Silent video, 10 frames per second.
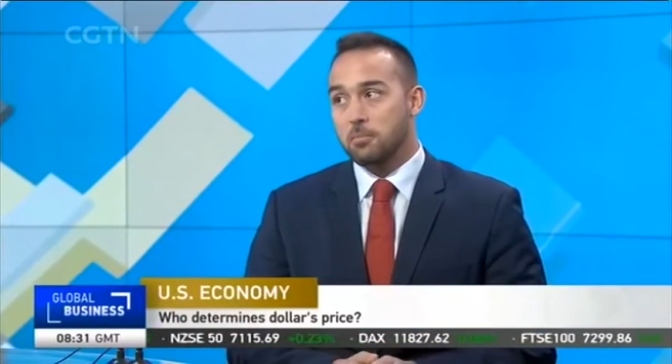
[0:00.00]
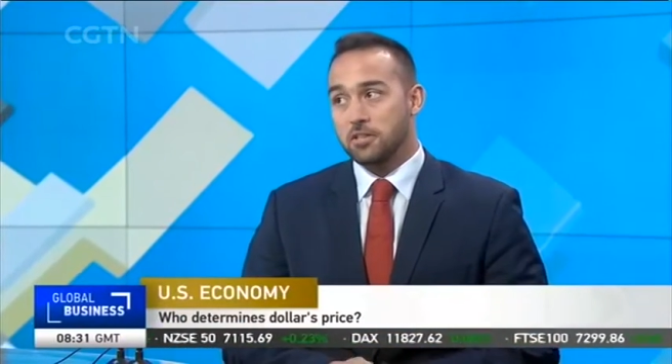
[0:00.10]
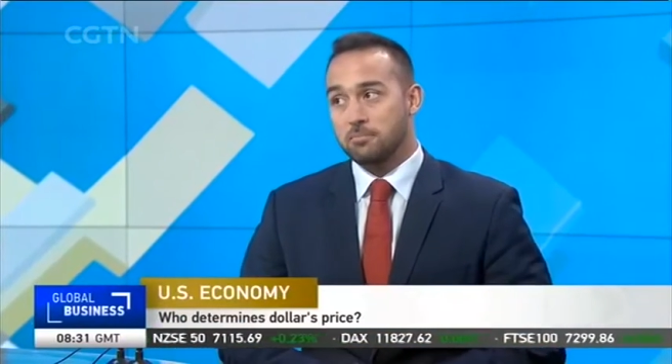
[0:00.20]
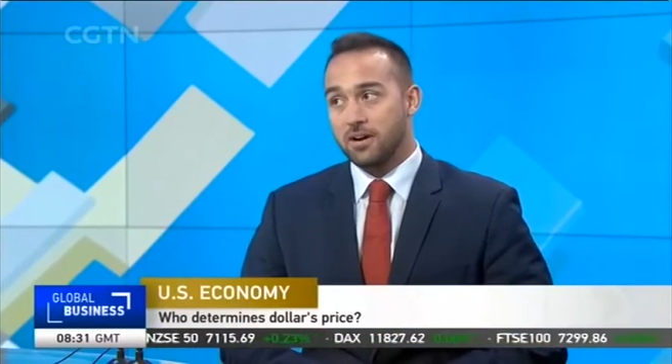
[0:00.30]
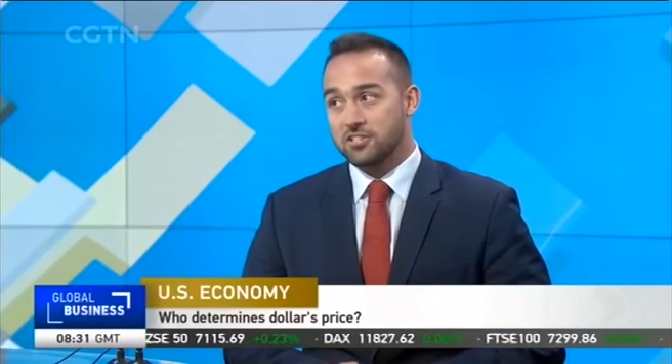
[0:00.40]

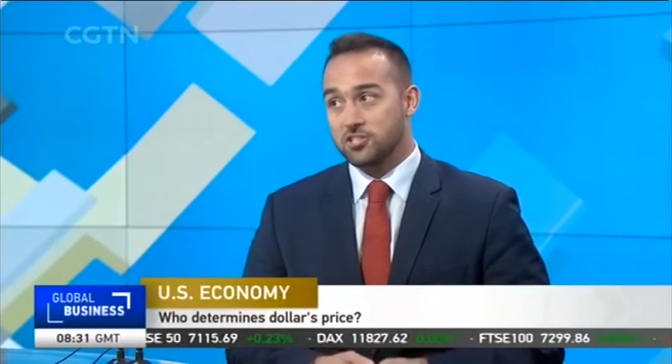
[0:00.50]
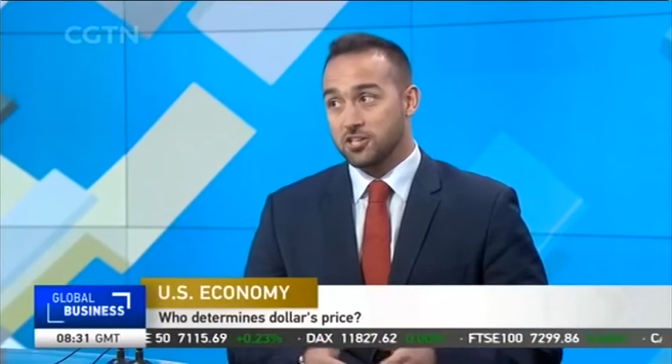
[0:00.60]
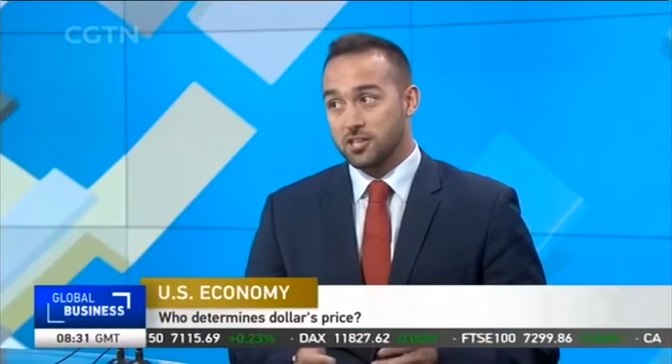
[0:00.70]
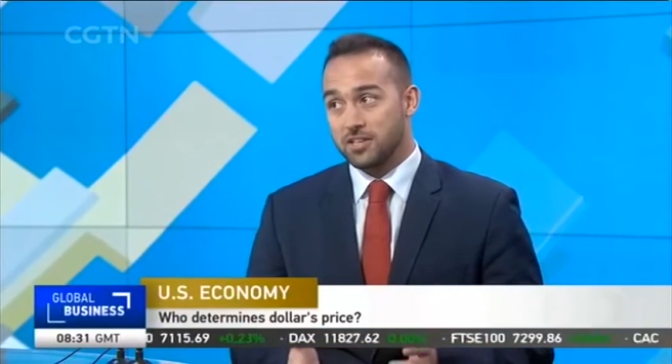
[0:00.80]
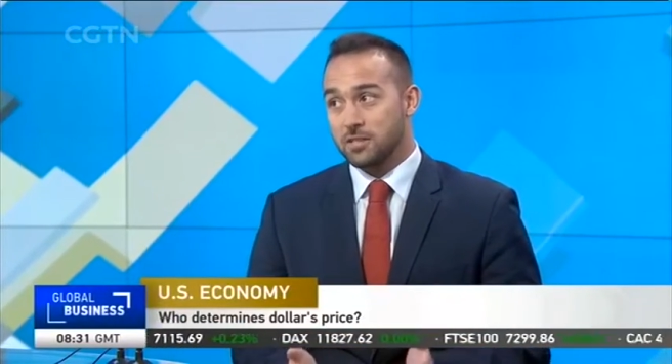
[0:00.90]
But in the past
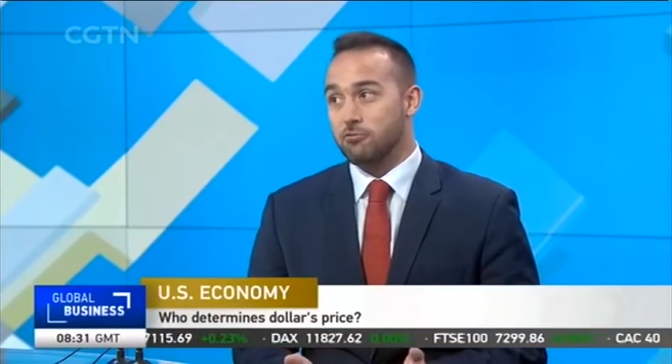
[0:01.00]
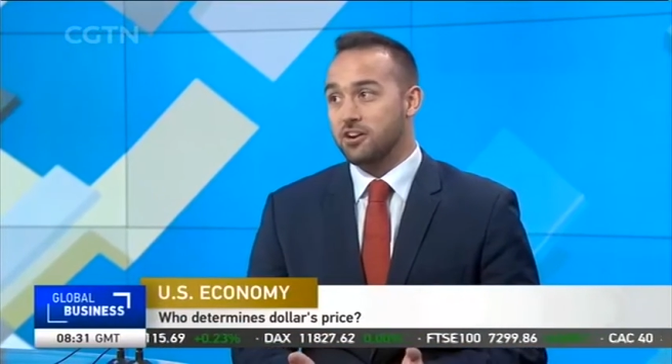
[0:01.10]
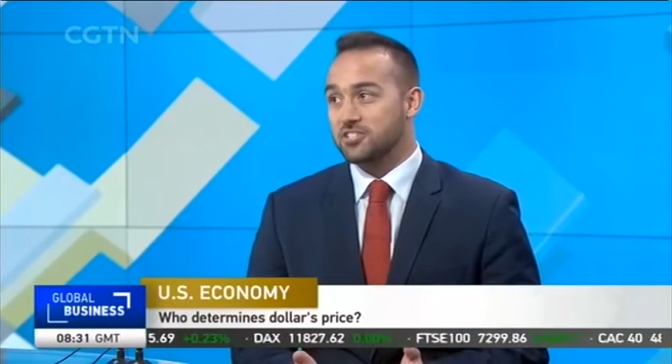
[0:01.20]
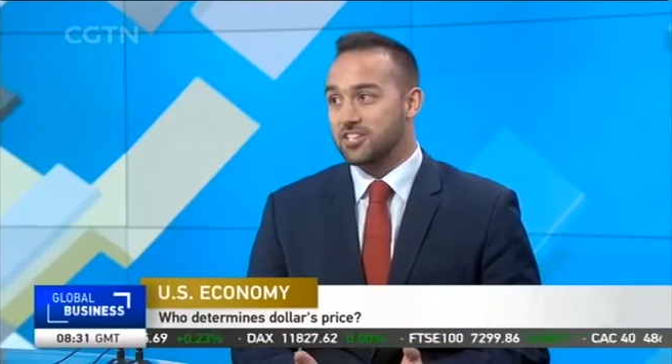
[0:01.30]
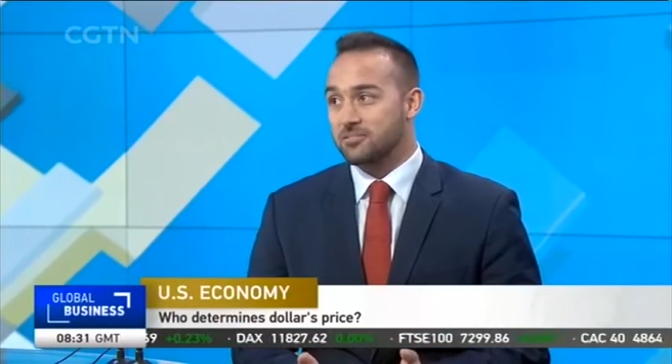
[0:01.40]
year, you've had the
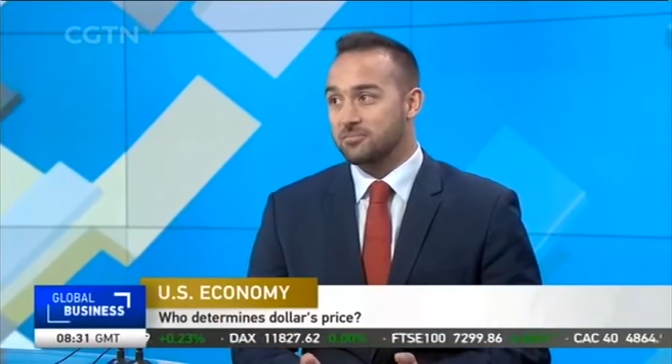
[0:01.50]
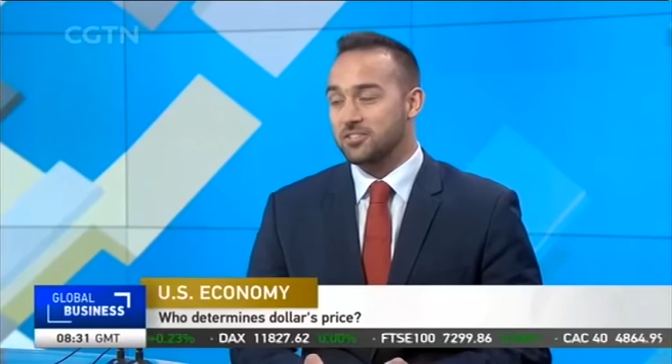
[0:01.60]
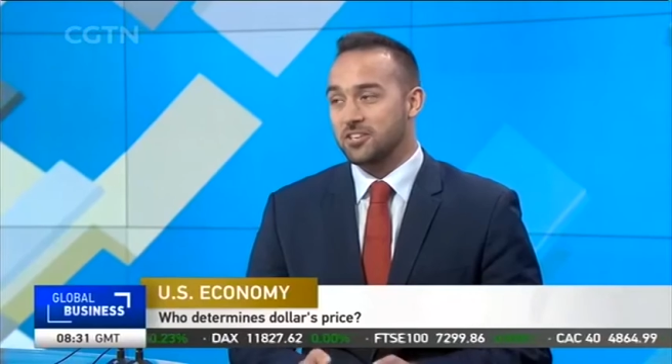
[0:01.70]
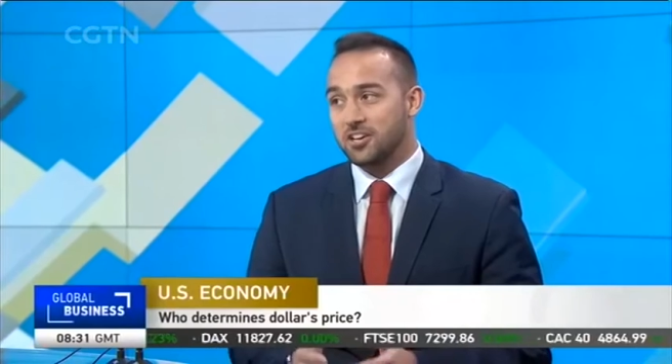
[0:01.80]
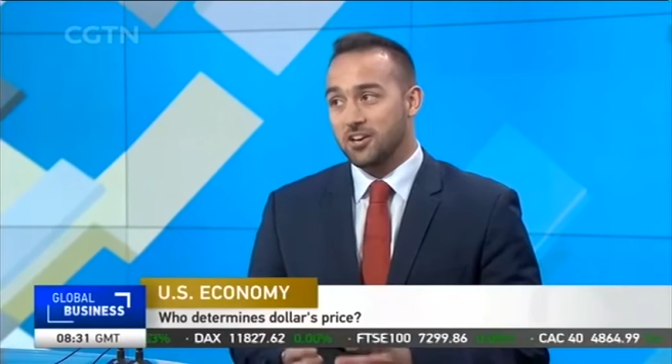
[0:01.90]
Brexit,
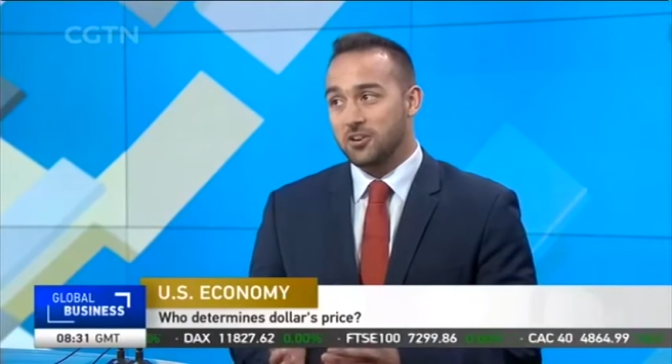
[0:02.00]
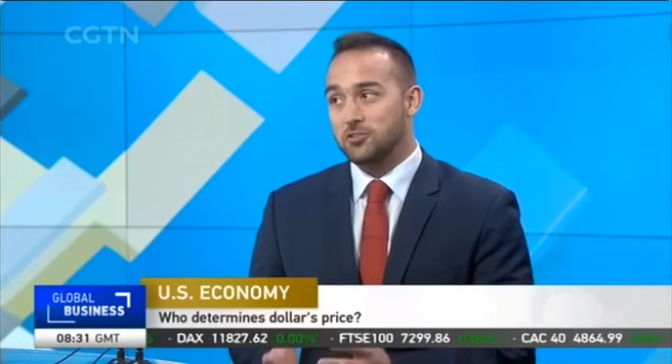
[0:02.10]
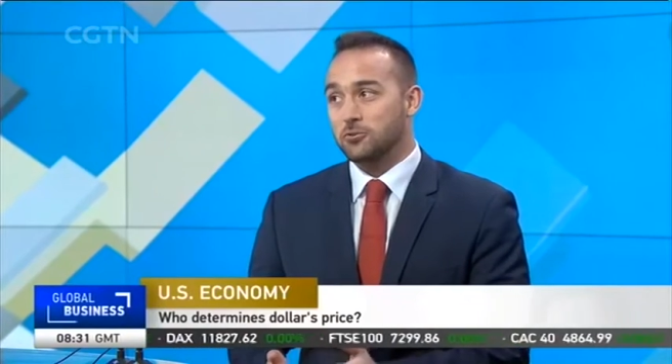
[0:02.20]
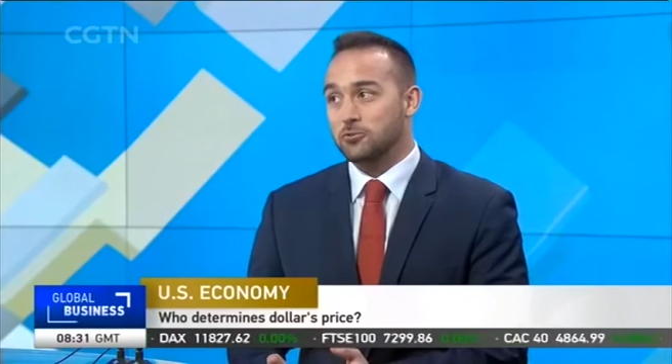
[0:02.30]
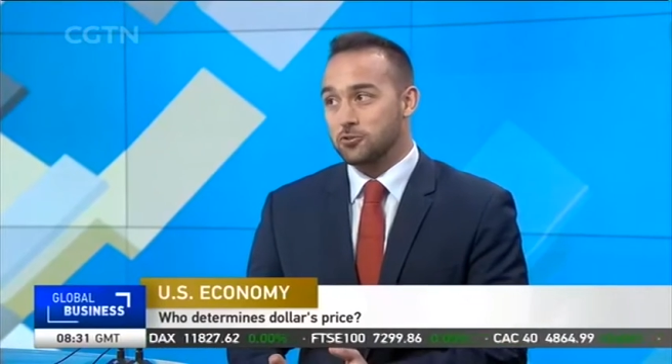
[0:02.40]

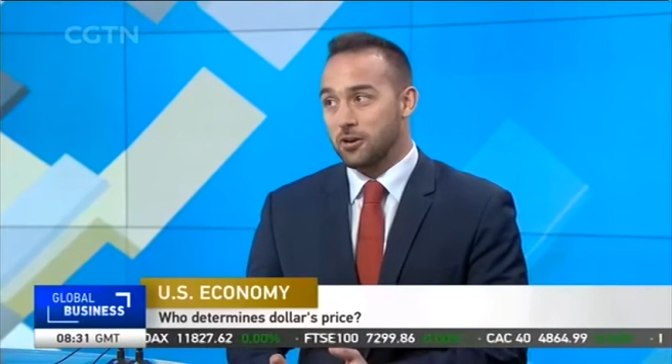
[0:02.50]
Donald